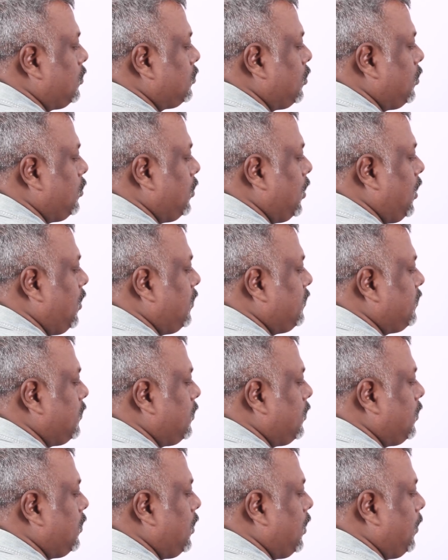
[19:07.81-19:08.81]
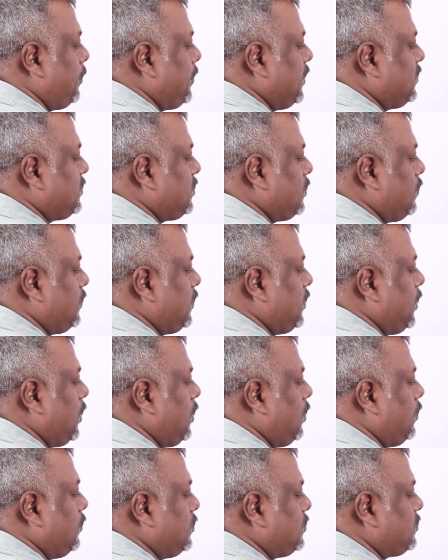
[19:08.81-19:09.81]
So you have a person over
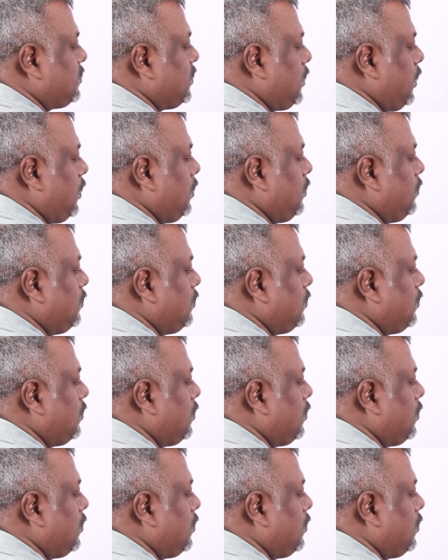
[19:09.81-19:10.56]
here who is sitting.